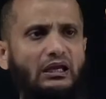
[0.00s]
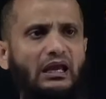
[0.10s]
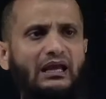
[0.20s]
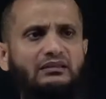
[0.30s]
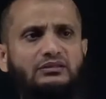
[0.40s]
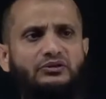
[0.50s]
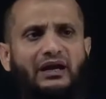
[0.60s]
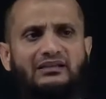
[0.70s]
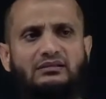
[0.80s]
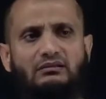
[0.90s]
At the
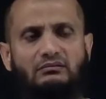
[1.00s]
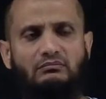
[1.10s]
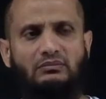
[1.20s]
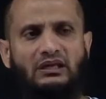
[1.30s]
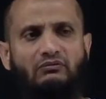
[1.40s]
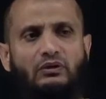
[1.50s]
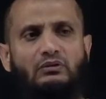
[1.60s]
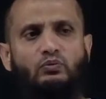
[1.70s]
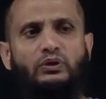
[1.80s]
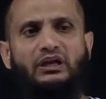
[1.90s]
transit
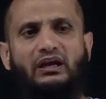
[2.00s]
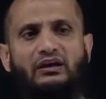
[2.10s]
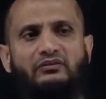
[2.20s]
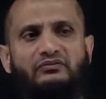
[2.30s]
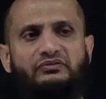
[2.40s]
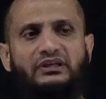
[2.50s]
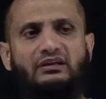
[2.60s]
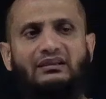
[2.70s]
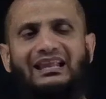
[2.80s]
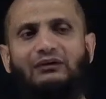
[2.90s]
level, we have the
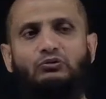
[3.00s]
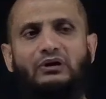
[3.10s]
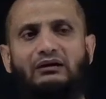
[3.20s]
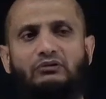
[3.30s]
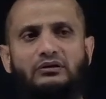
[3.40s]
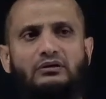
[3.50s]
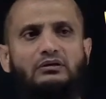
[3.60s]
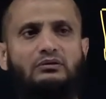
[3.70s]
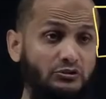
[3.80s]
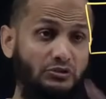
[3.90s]
cloud router
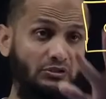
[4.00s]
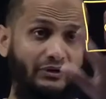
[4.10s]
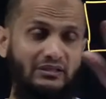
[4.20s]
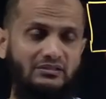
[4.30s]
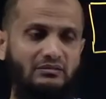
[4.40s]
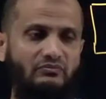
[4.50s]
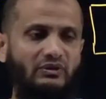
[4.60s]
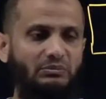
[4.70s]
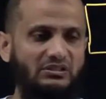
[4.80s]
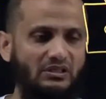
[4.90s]
to the transit
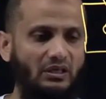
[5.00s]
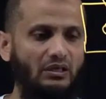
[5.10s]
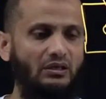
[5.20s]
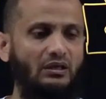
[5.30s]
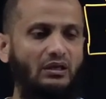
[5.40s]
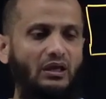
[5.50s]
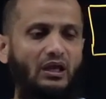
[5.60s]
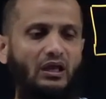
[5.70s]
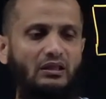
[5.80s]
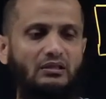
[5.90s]
VPC,
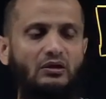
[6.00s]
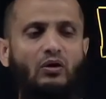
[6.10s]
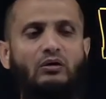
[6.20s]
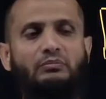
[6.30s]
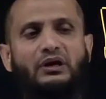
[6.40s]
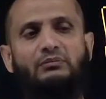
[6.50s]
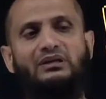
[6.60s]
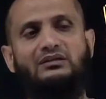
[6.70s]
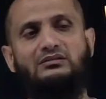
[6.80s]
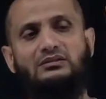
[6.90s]
and then the on-prem
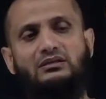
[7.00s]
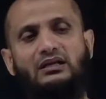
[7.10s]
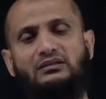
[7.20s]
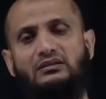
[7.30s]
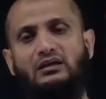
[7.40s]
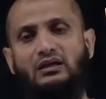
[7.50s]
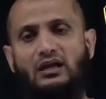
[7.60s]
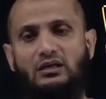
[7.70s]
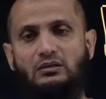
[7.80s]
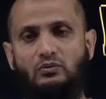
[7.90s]
is connected
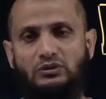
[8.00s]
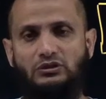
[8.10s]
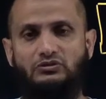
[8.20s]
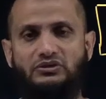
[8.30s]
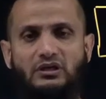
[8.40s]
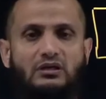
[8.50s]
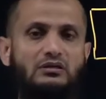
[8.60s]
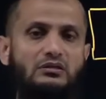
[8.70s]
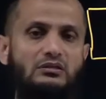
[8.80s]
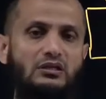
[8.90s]
again using
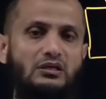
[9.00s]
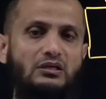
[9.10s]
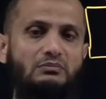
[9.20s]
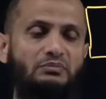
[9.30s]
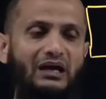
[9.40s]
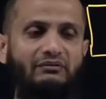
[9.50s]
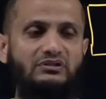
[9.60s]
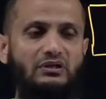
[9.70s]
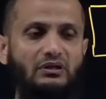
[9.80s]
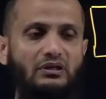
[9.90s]
the private
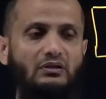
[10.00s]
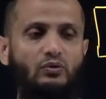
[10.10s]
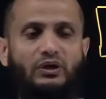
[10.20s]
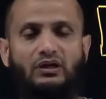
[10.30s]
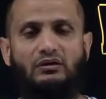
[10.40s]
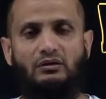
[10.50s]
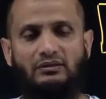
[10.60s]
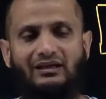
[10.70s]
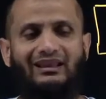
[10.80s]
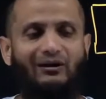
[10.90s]
circuit, or here
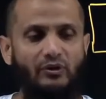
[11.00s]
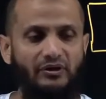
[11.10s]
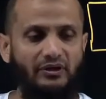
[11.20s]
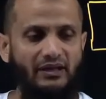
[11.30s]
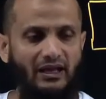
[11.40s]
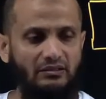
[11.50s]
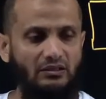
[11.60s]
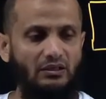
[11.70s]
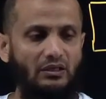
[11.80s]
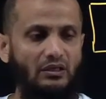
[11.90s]
the cloud interconnect,
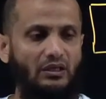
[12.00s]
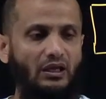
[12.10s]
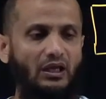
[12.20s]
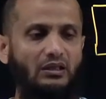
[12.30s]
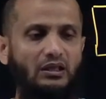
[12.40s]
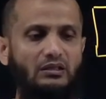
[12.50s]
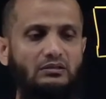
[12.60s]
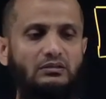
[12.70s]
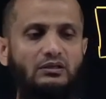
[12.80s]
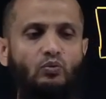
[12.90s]
and
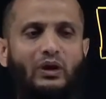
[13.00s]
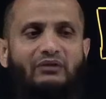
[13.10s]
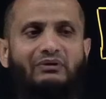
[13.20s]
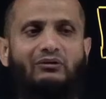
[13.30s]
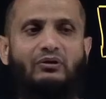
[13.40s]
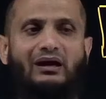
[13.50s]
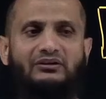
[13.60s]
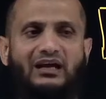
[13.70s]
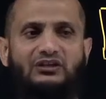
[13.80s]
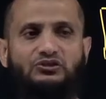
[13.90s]
then the WAN router
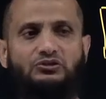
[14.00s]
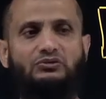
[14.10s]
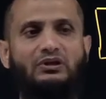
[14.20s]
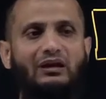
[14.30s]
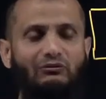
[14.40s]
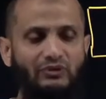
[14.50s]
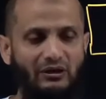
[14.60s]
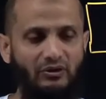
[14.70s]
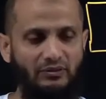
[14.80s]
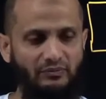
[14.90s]
attached to the cloud
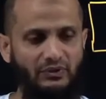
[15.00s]
router.